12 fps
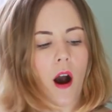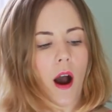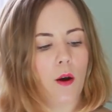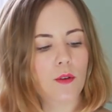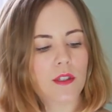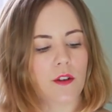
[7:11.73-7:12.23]

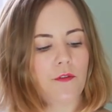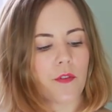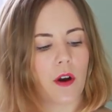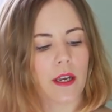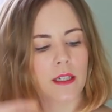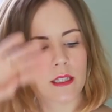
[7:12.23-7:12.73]
I also
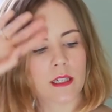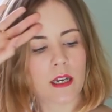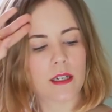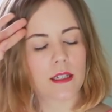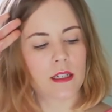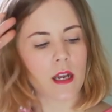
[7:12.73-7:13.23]
find
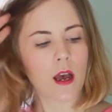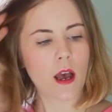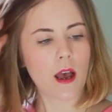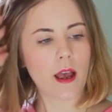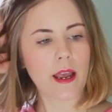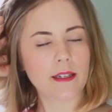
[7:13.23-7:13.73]
that
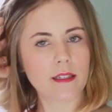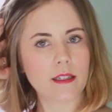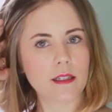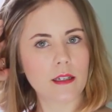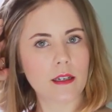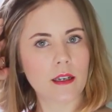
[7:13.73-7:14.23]

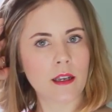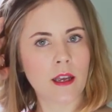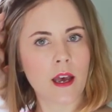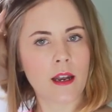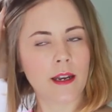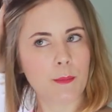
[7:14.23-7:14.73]
it's
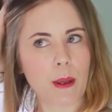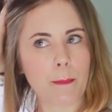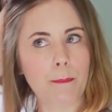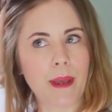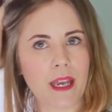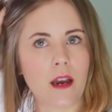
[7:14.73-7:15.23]
a little
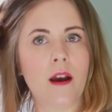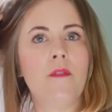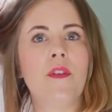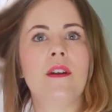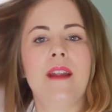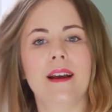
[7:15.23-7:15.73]
bit bigger
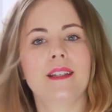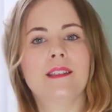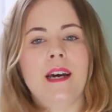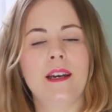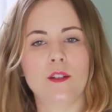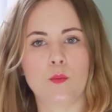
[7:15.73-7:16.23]
the next
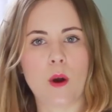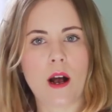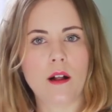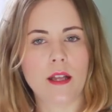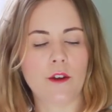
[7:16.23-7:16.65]
day as well.